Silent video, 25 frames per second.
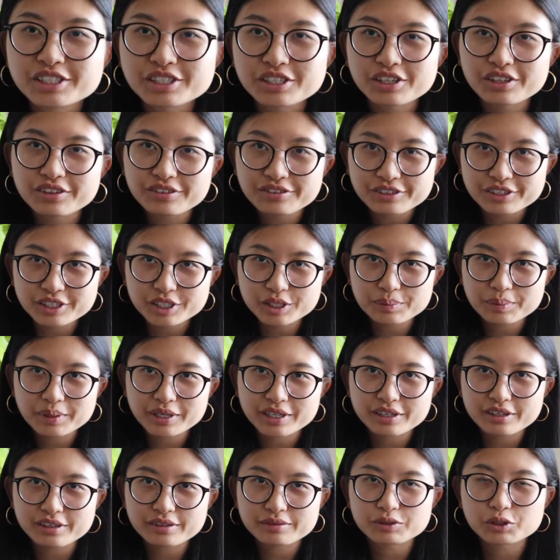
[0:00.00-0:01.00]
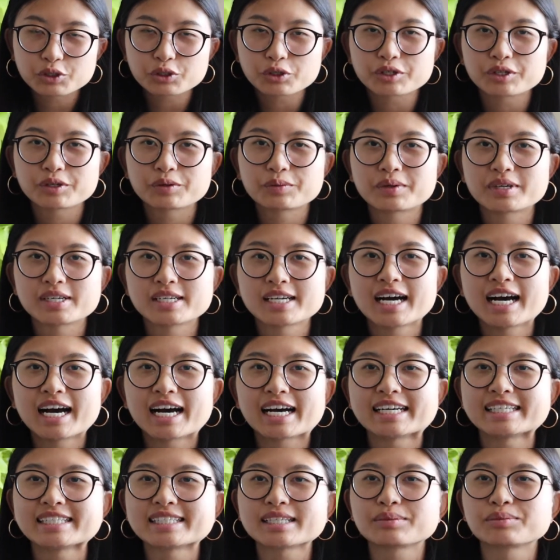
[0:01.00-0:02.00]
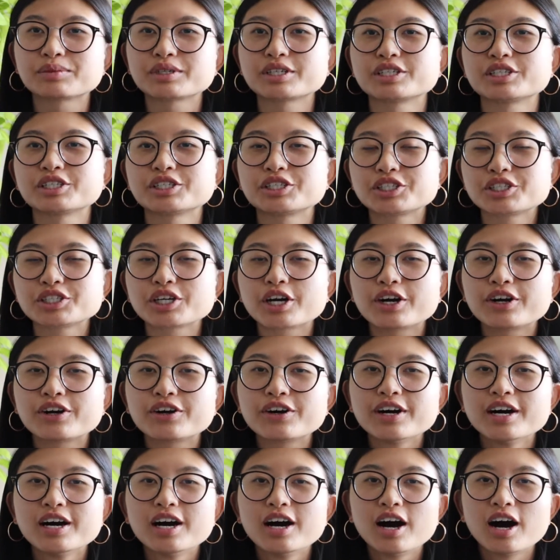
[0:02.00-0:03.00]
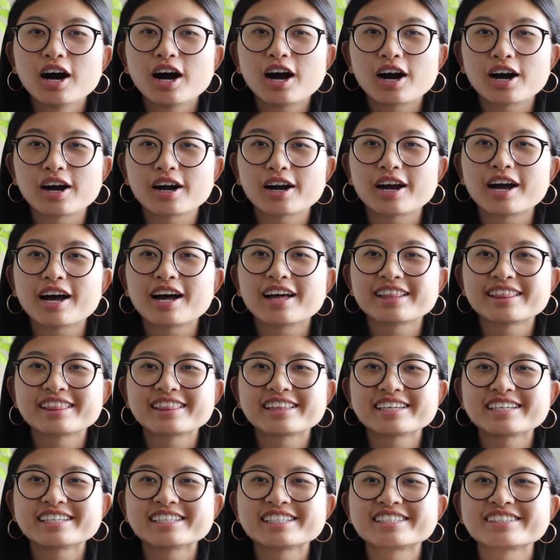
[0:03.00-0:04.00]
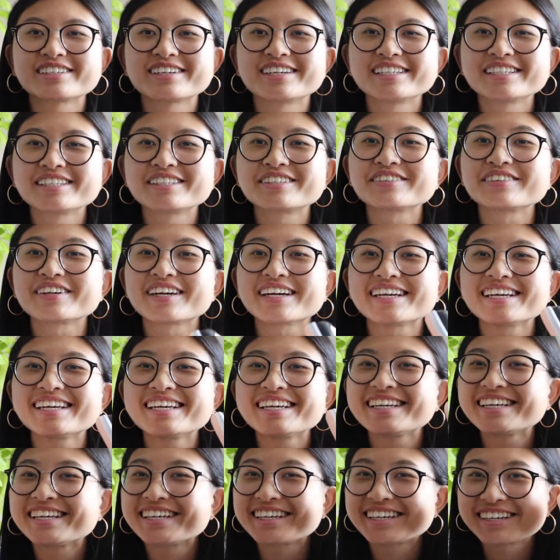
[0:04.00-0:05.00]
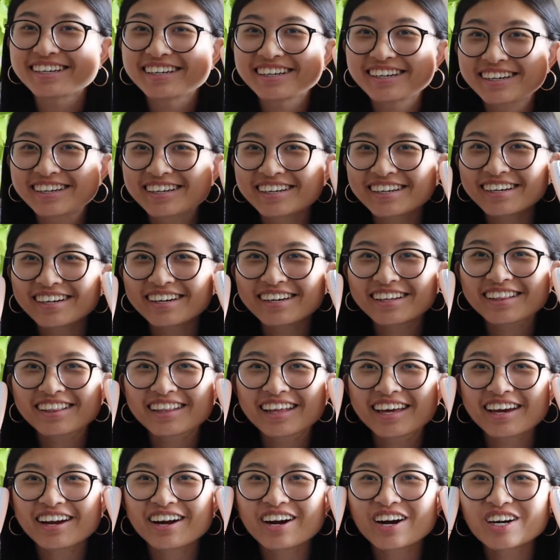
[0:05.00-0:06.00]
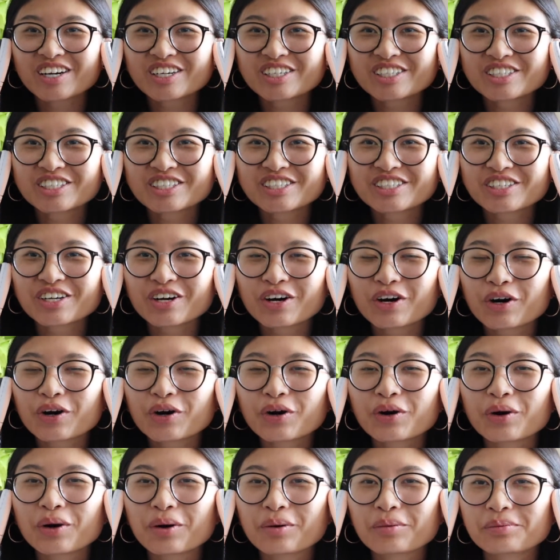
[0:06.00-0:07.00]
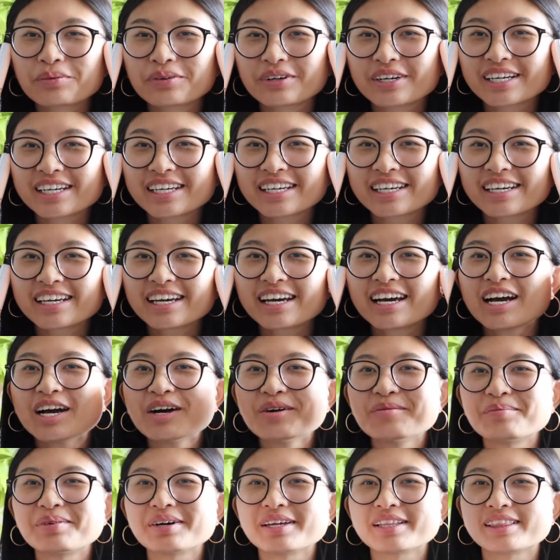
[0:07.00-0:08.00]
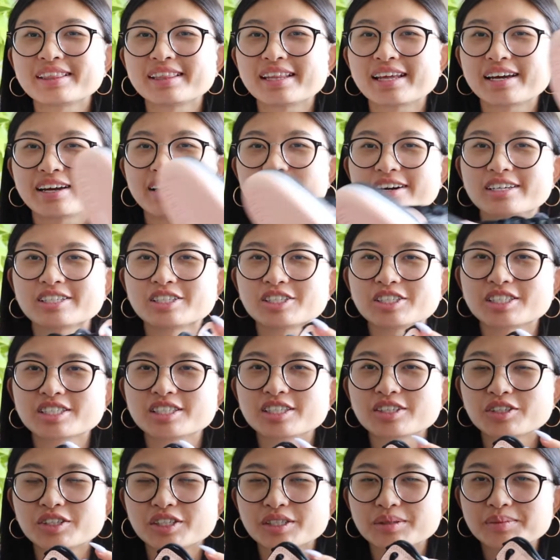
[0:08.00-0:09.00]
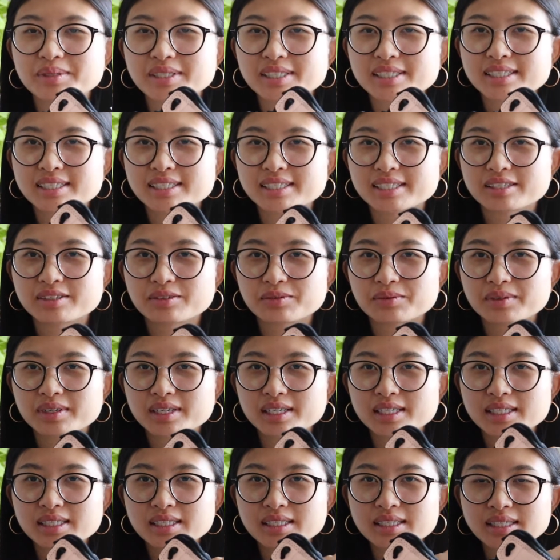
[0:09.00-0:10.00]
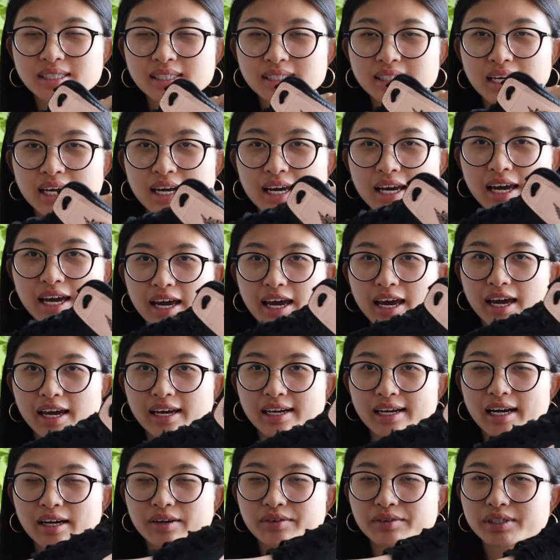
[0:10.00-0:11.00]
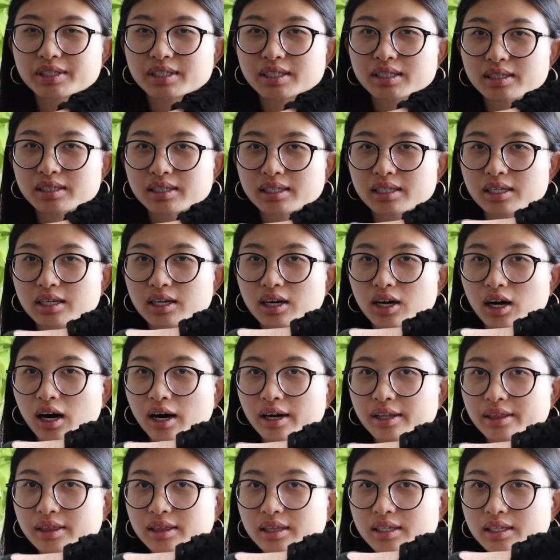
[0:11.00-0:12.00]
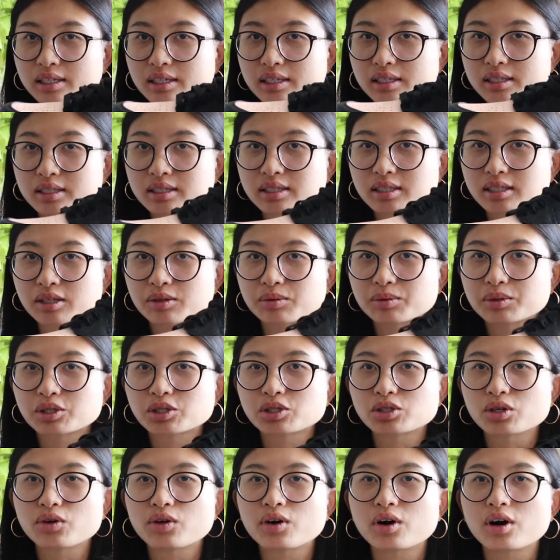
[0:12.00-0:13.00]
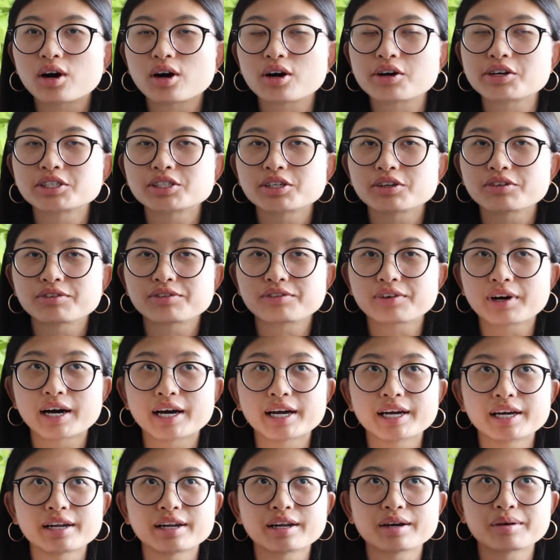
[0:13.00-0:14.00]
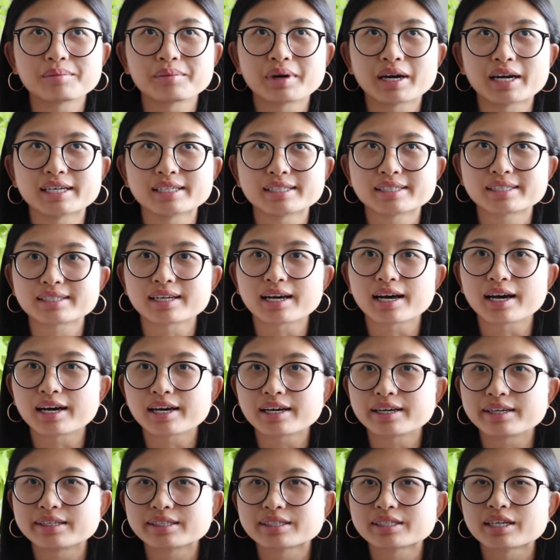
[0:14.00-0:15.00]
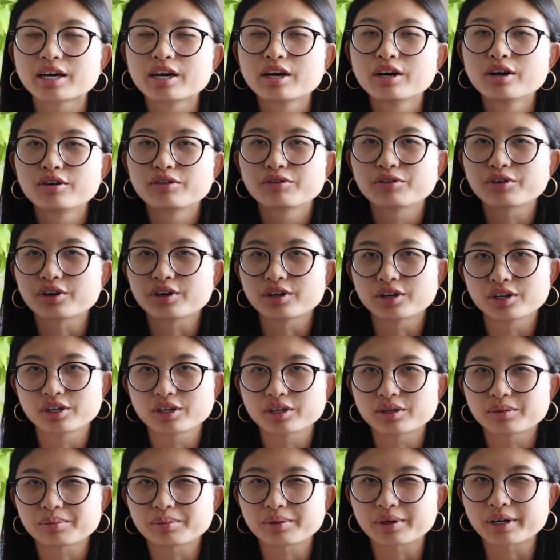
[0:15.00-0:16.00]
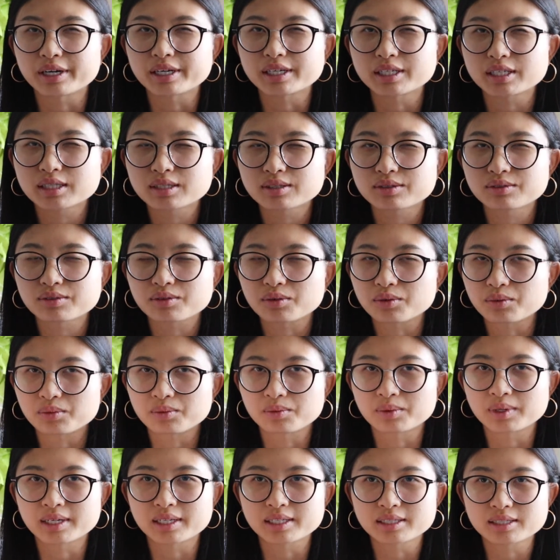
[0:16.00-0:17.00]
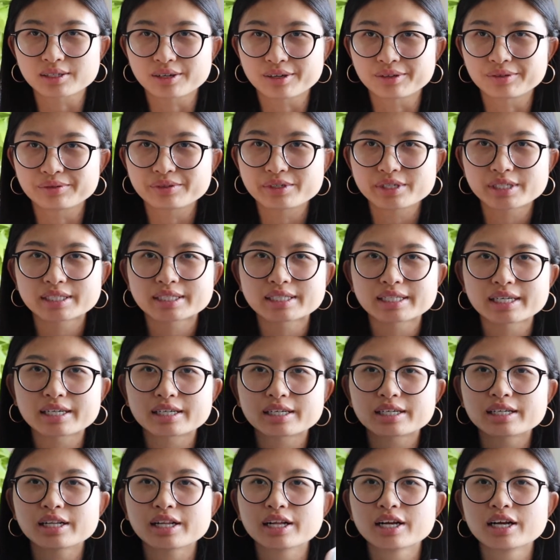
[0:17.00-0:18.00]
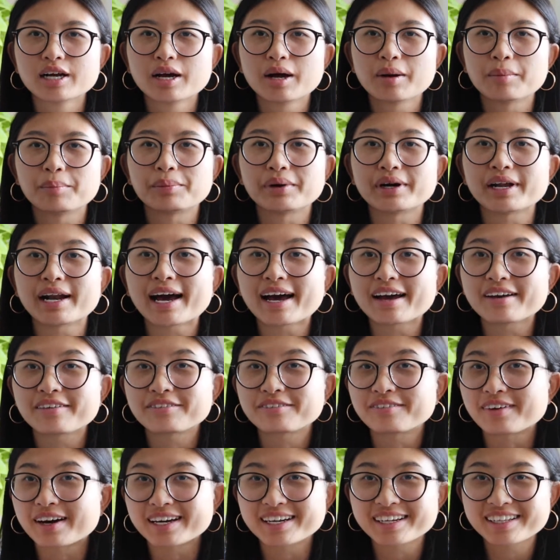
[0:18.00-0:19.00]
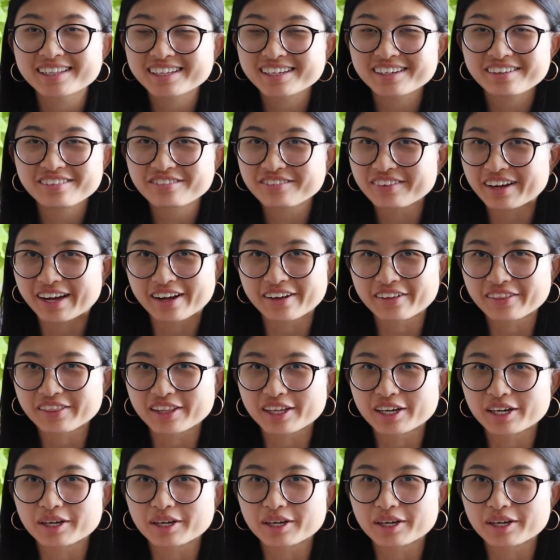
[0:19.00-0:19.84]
So the first pair of Jordan 1 Highs I'm gonna show are these ones right here. They are so pretty, but they are just the crimson tint ones, and I recently got these. It was so hard to find my size for a good price when it's on resale, but I finally found